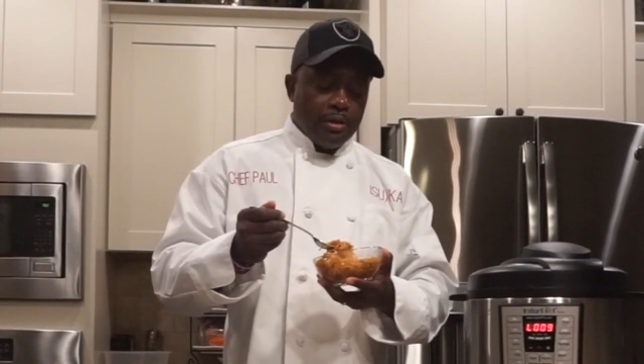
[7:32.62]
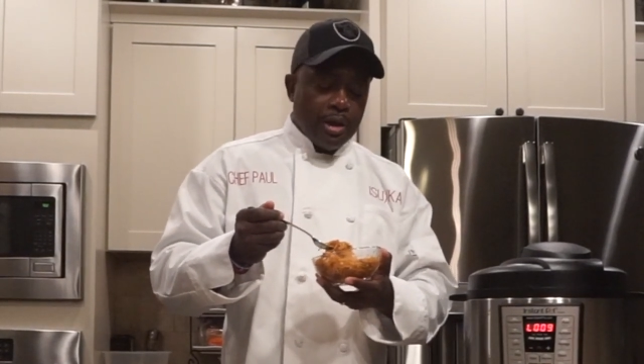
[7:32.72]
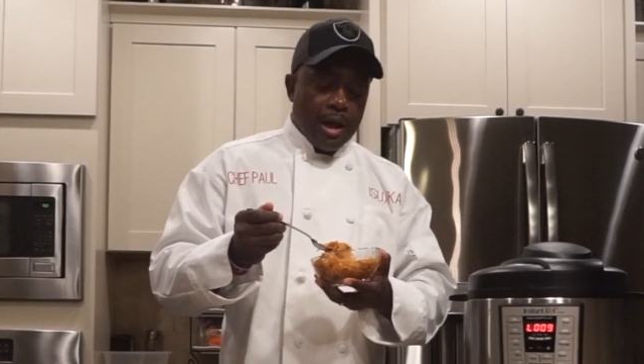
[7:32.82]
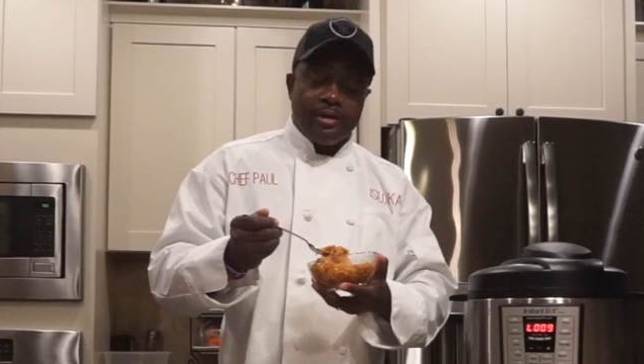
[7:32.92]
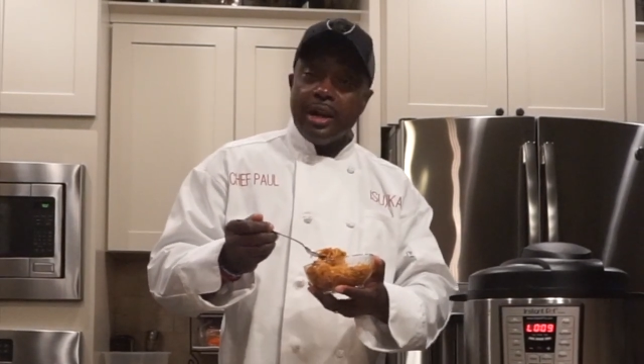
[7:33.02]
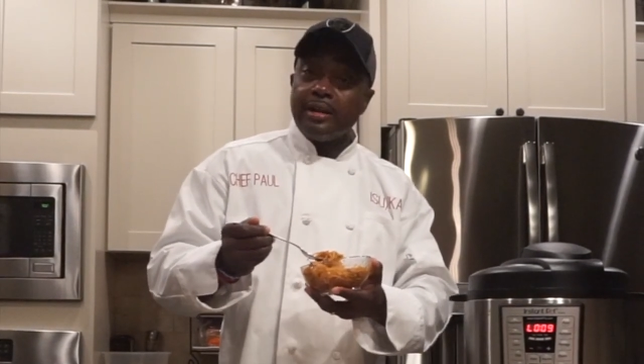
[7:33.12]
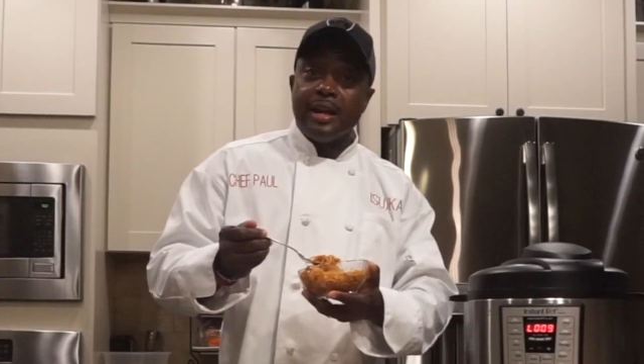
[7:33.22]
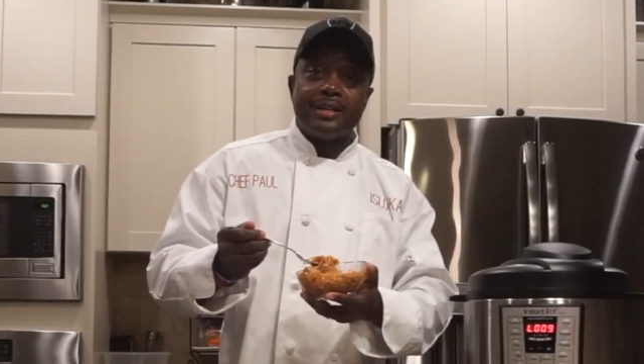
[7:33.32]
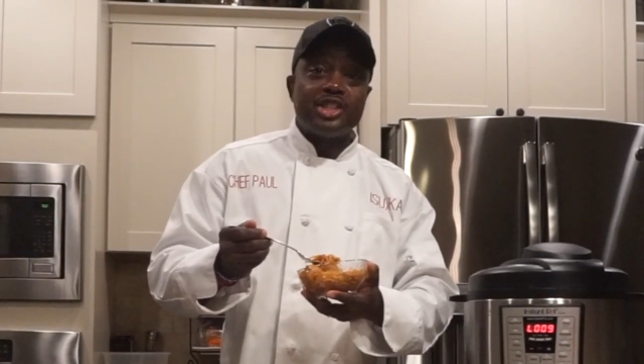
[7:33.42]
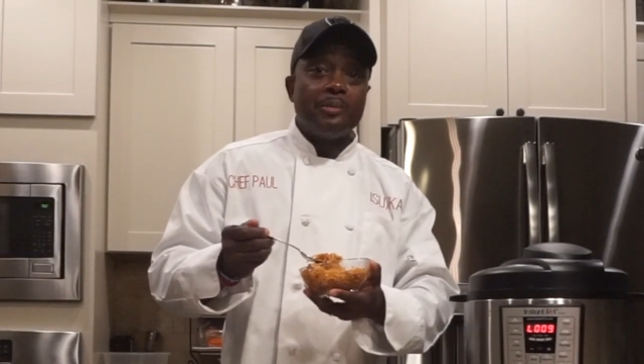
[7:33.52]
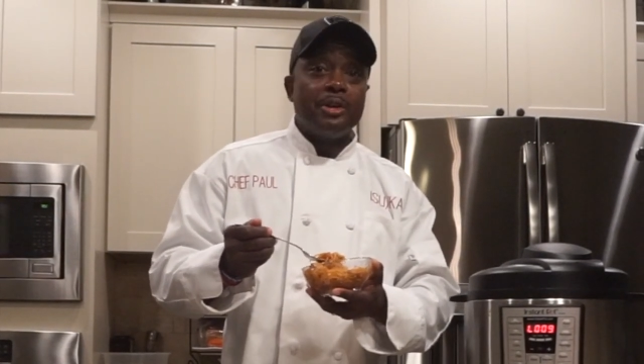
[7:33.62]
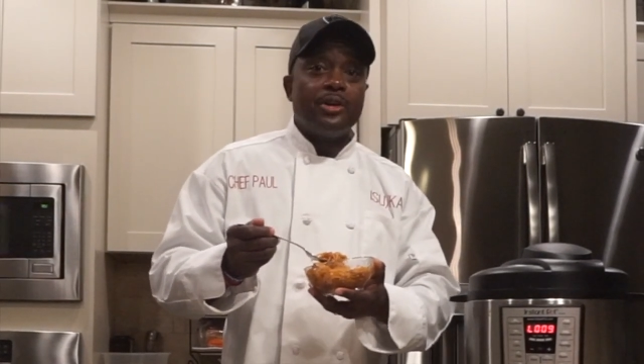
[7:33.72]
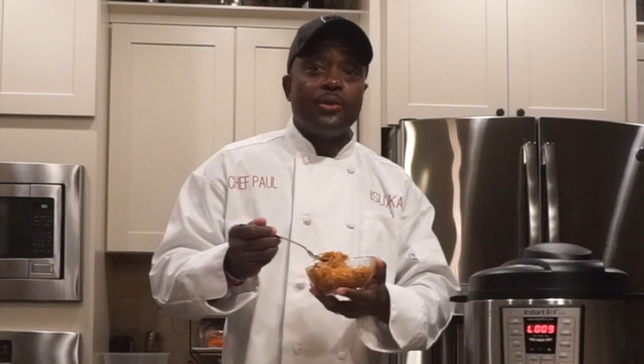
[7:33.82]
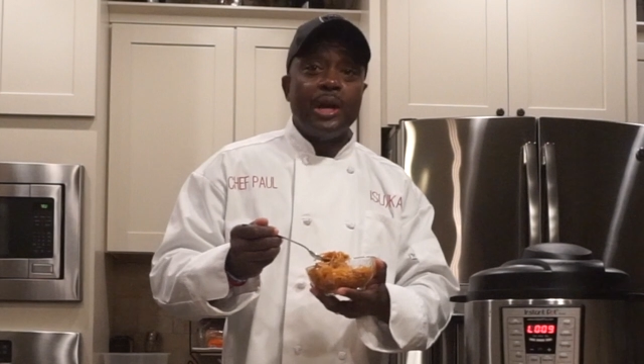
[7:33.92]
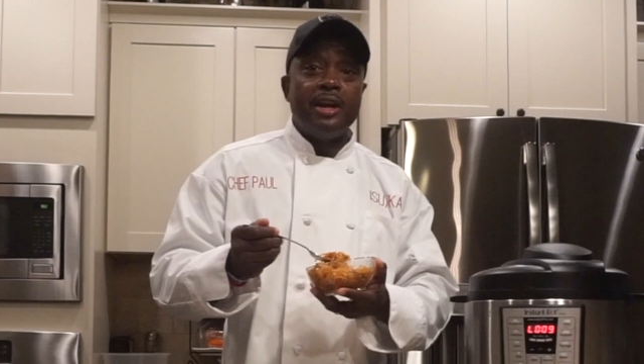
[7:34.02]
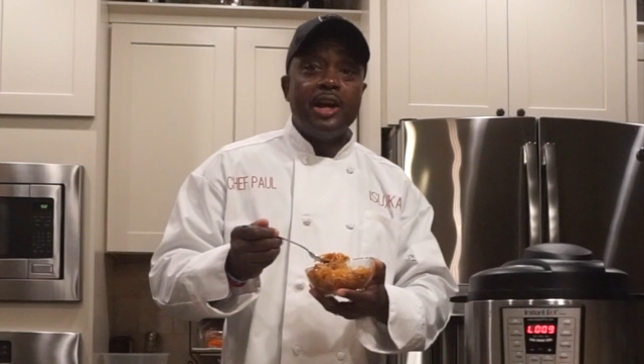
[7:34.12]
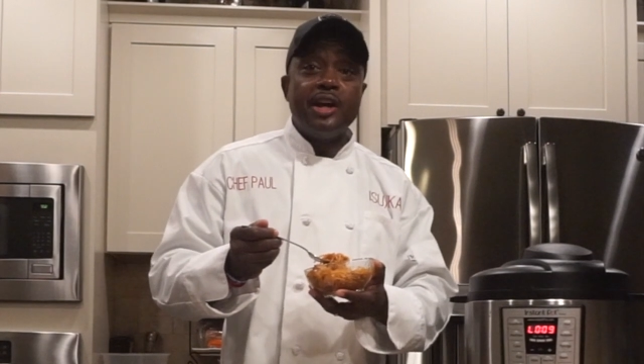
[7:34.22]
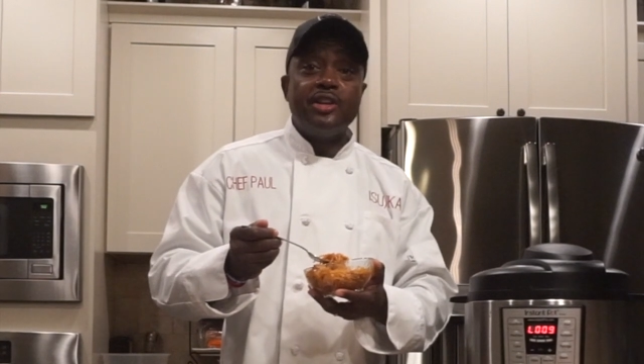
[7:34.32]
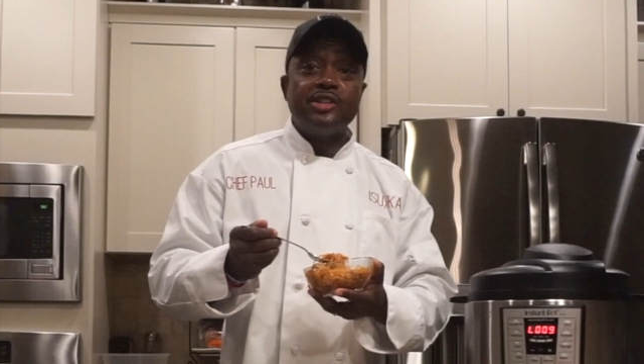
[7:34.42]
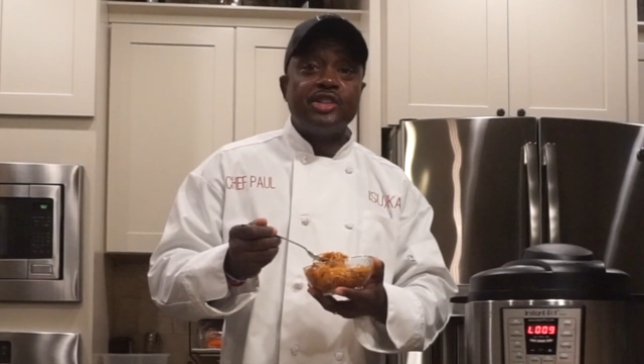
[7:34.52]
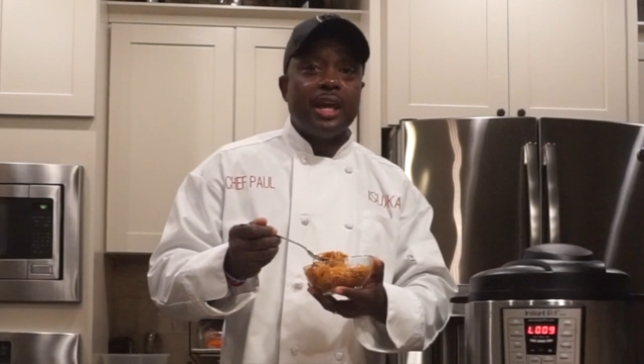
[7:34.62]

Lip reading: I got some of the green onions.